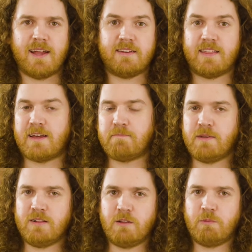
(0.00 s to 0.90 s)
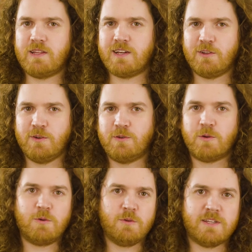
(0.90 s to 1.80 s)
And that bill will include
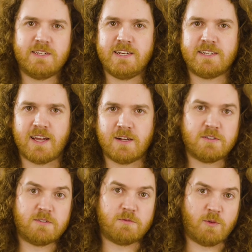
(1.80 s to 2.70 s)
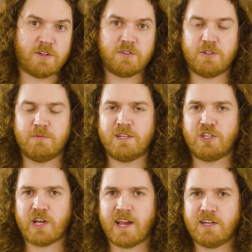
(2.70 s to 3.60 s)
all the details of what is to be
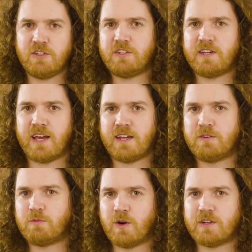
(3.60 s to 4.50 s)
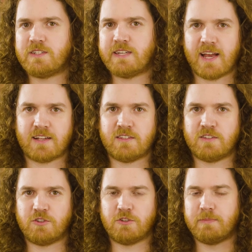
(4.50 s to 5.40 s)
changed and what text is
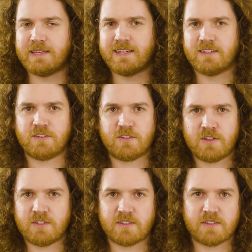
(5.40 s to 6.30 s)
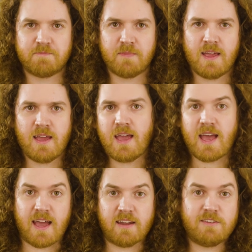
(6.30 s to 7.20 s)
to be inserted.
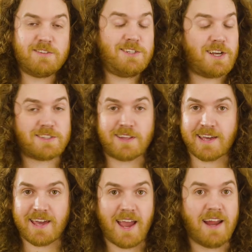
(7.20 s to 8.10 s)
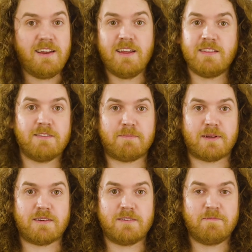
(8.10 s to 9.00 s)
And just like any other
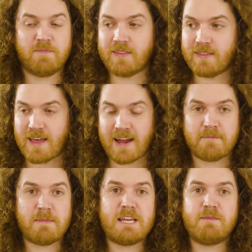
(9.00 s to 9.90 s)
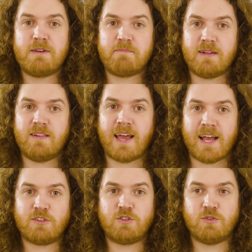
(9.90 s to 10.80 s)
bill, that amendment bill
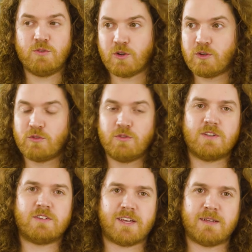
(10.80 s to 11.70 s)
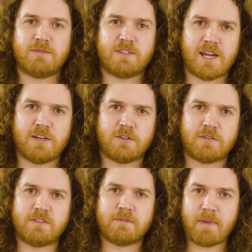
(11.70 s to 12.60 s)
has to go through the same stages
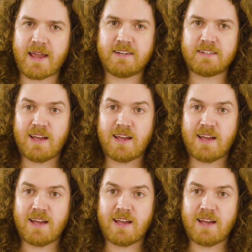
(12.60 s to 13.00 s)
of debate